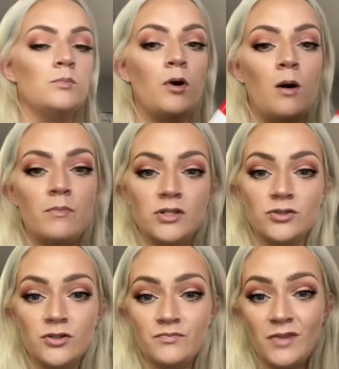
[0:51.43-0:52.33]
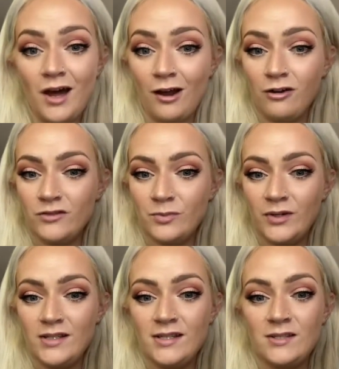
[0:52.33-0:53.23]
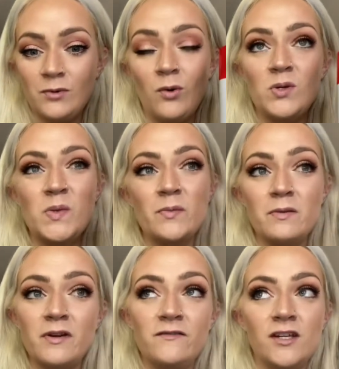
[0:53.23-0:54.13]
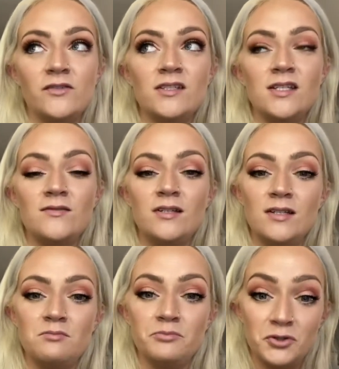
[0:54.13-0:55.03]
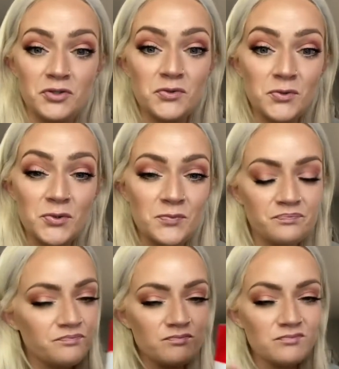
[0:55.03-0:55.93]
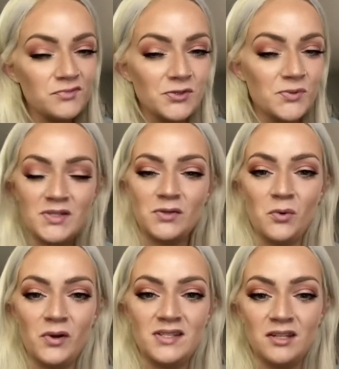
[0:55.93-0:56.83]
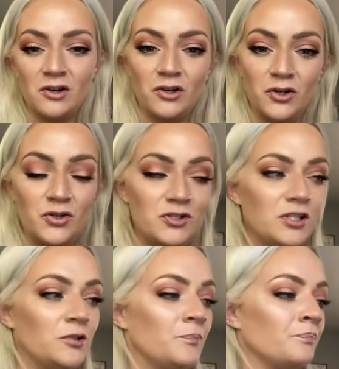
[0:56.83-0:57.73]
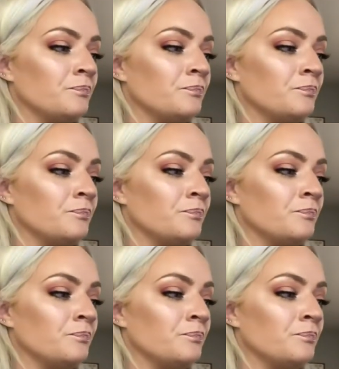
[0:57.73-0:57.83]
Paul Mitchell Hot Off the Press. Has always been one of my favorites, even in beauty school. This was always like our go-to.